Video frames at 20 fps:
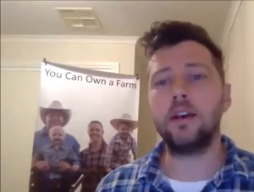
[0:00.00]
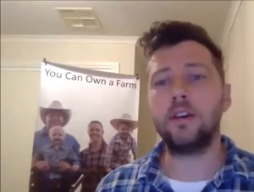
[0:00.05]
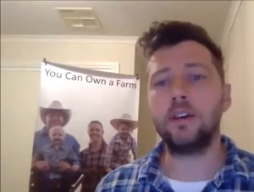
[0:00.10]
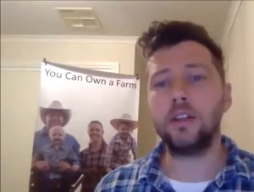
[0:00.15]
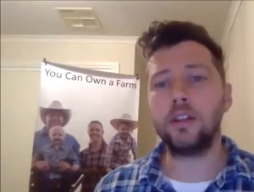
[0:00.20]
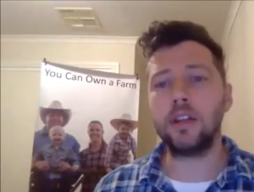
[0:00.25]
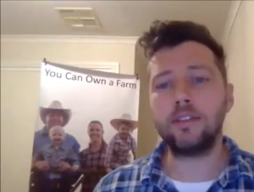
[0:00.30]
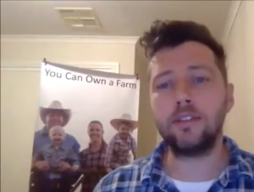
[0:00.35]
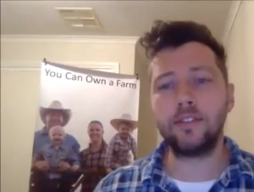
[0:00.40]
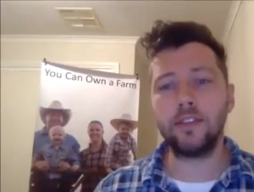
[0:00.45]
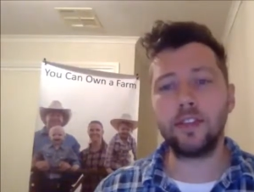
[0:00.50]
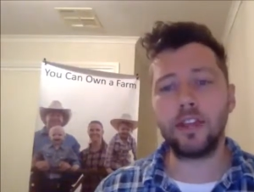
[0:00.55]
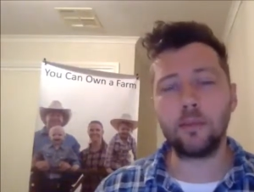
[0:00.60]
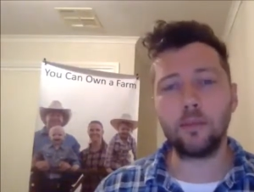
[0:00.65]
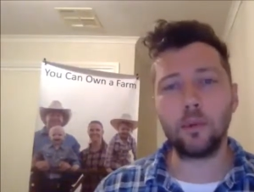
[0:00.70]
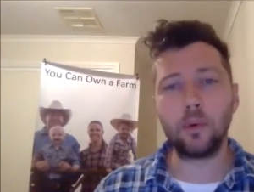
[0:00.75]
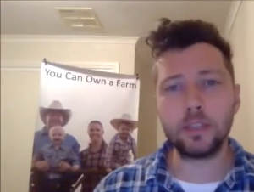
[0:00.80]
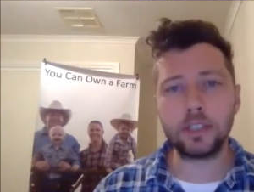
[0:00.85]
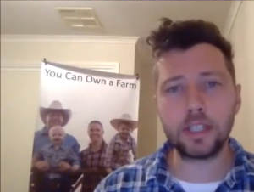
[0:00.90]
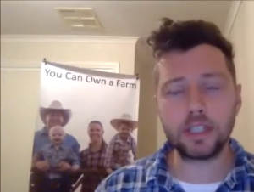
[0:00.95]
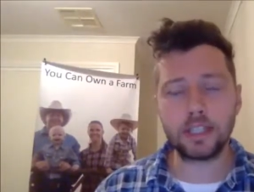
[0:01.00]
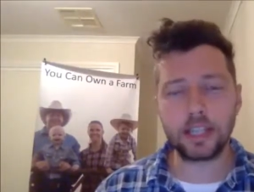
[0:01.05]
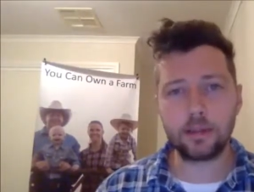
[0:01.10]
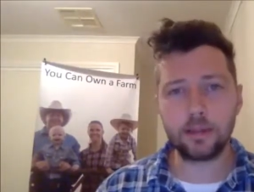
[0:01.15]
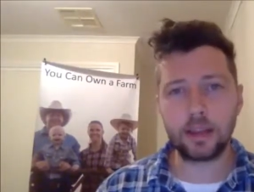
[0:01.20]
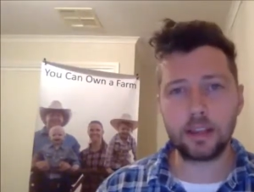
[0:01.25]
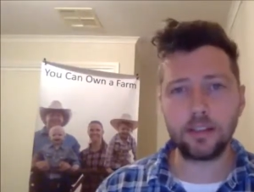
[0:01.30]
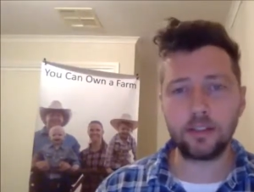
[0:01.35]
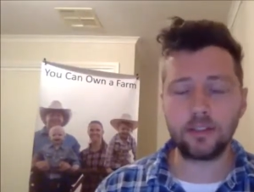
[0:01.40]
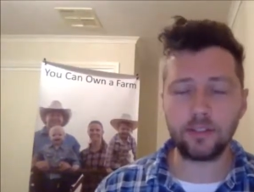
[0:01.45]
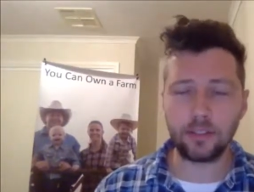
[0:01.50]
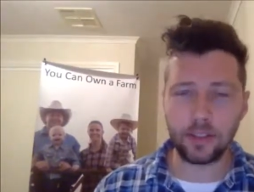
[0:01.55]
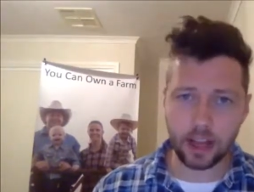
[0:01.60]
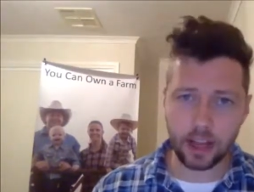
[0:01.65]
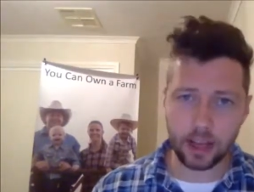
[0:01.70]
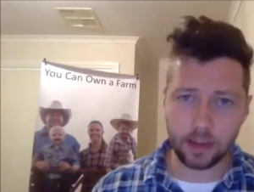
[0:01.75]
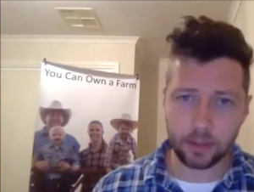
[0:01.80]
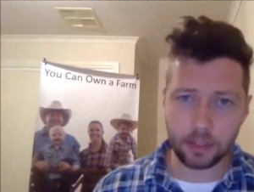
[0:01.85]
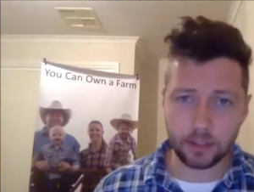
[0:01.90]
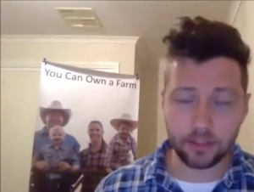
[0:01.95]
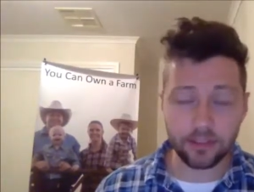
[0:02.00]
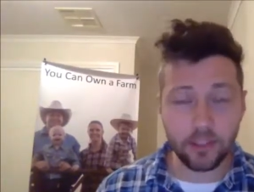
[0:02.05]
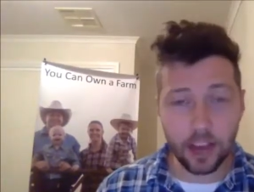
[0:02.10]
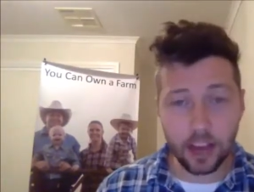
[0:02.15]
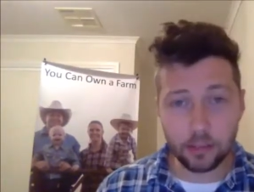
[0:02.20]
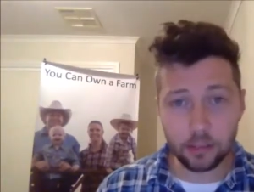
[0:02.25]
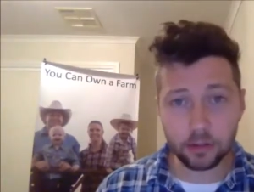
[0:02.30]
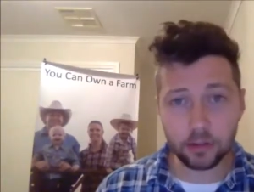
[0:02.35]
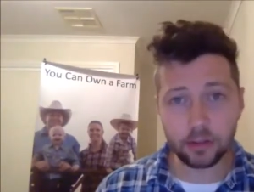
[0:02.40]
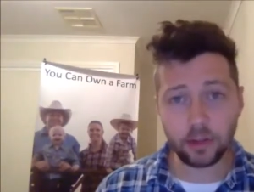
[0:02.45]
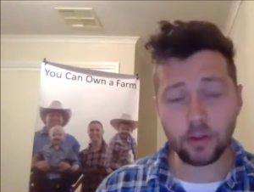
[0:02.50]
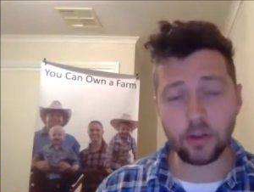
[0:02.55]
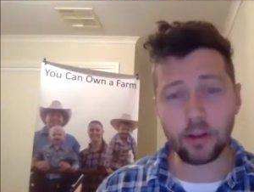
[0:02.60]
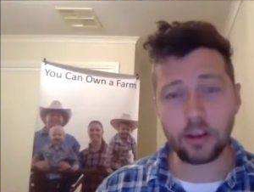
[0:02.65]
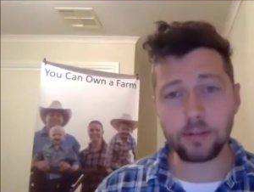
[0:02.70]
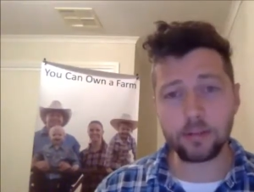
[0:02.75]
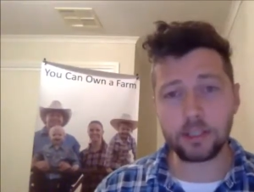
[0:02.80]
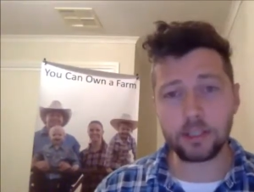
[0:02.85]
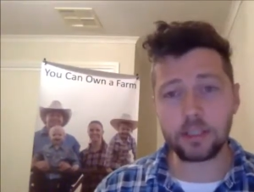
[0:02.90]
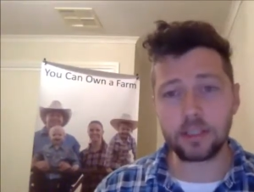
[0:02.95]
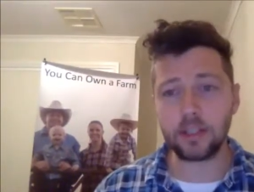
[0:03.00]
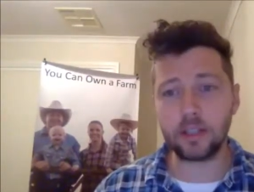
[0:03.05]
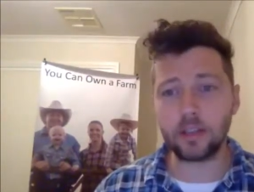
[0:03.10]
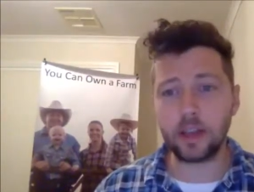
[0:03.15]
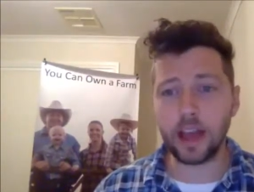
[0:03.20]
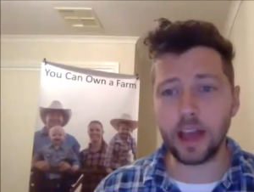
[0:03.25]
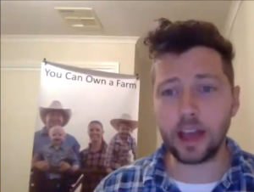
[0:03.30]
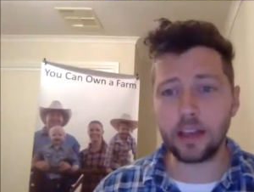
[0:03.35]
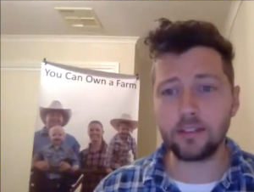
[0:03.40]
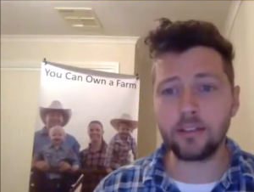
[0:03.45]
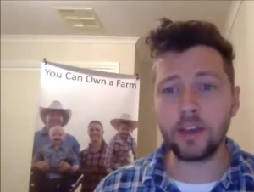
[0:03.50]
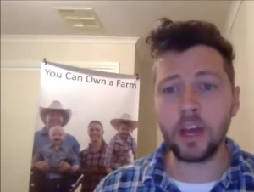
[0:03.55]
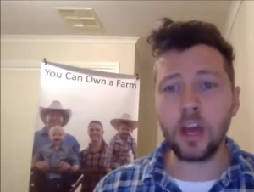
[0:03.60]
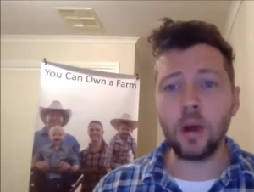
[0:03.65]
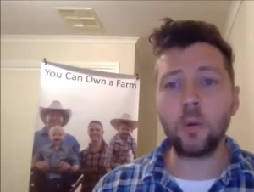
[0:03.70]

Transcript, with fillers: Uh, you then fill out more detail about your farm and the farmer requirements that you have.